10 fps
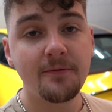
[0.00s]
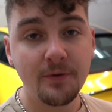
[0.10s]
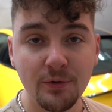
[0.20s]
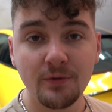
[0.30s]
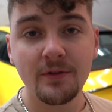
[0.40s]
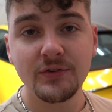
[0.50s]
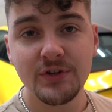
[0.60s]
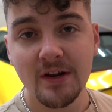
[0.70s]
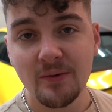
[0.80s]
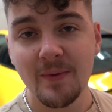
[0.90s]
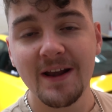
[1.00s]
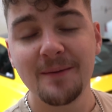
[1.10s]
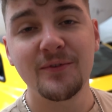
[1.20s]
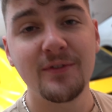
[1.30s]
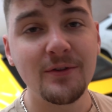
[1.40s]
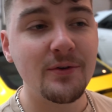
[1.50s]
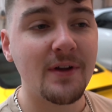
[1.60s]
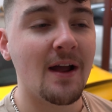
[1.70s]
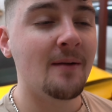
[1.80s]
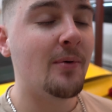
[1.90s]
If you're new to the channel, my name is
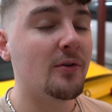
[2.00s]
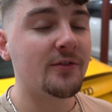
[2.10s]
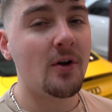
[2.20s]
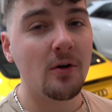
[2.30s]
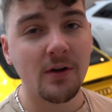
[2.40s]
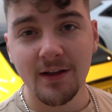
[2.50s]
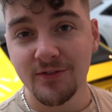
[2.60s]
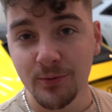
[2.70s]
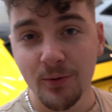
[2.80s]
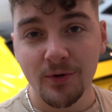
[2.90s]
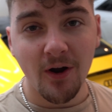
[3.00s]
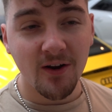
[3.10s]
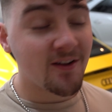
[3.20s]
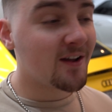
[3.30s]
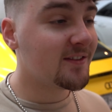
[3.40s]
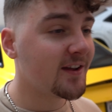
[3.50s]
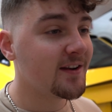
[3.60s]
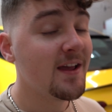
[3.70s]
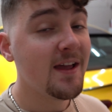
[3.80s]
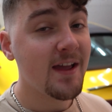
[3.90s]
Luke. I post all kinds of cool car
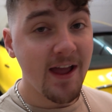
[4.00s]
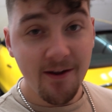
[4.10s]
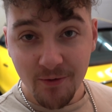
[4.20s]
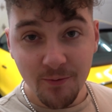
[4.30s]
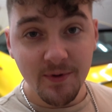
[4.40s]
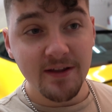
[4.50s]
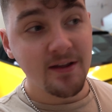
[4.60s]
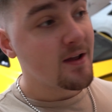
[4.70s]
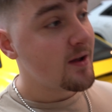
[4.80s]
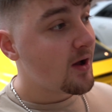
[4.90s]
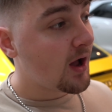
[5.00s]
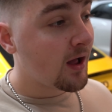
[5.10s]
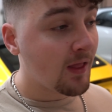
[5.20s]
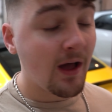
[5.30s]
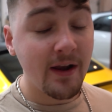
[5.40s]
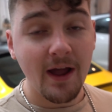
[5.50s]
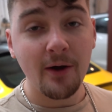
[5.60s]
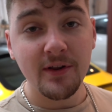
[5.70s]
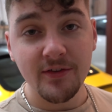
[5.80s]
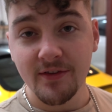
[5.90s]
content every week, a lot of
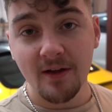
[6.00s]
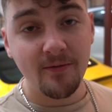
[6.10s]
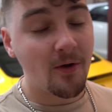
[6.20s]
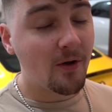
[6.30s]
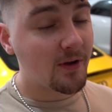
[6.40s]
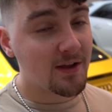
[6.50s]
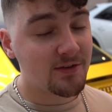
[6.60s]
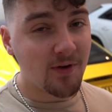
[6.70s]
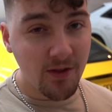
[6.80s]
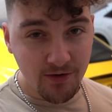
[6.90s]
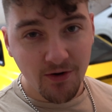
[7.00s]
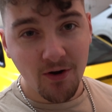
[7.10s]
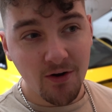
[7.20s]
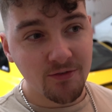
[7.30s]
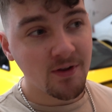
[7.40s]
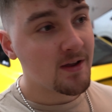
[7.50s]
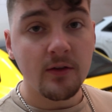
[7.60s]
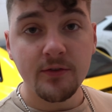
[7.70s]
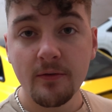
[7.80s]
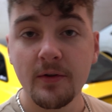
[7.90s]
Audi stuff, all kinds of other cars.
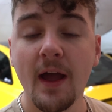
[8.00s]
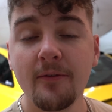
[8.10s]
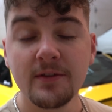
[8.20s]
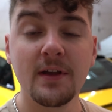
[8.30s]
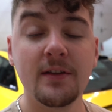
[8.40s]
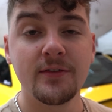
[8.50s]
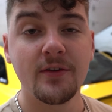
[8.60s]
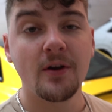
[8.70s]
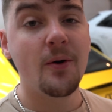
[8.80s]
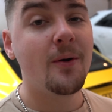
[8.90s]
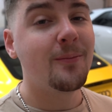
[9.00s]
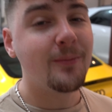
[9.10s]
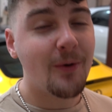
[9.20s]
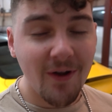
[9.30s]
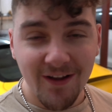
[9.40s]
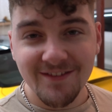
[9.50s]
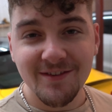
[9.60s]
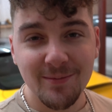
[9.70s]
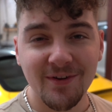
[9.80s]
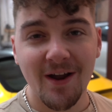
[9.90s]
So if you haven't done so, go ahead and
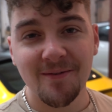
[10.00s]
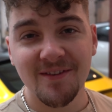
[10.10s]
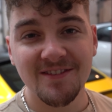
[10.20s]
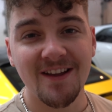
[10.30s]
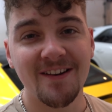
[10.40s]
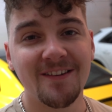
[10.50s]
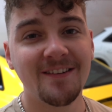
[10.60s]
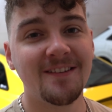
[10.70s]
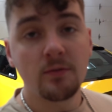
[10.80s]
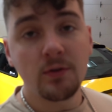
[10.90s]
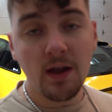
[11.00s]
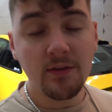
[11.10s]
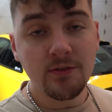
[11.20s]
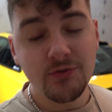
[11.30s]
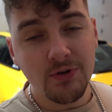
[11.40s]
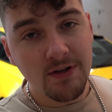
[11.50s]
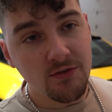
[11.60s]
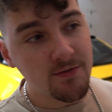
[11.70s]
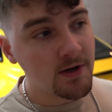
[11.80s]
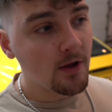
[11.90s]
subscribe to the channel. If you guys enjoy
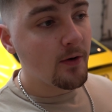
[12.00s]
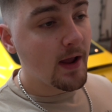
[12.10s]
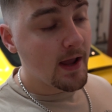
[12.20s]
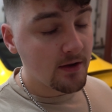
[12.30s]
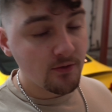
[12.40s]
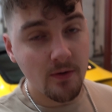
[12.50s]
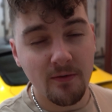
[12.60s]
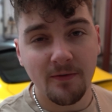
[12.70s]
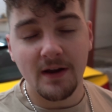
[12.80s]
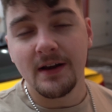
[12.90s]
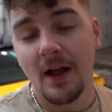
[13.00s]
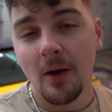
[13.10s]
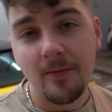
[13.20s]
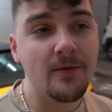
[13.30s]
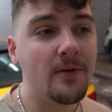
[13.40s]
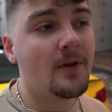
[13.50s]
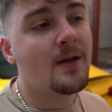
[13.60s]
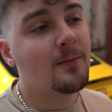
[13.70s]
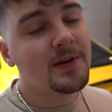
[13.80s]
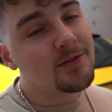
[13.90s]
this video and or find it helpful,
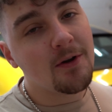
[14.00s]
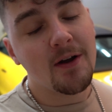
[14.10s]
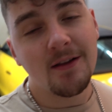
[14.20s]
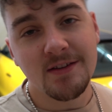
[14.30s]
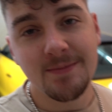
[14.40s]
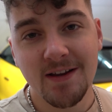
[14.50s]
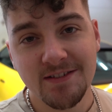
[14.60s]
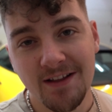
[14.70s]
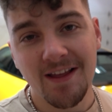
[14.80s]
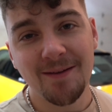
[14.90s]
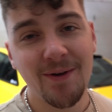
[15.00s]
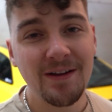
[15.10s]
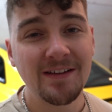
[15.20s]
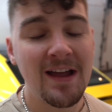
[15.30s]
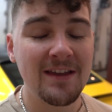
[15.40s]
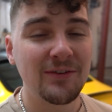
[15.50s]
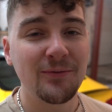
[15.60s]
please go ahead and smash that like button, guys.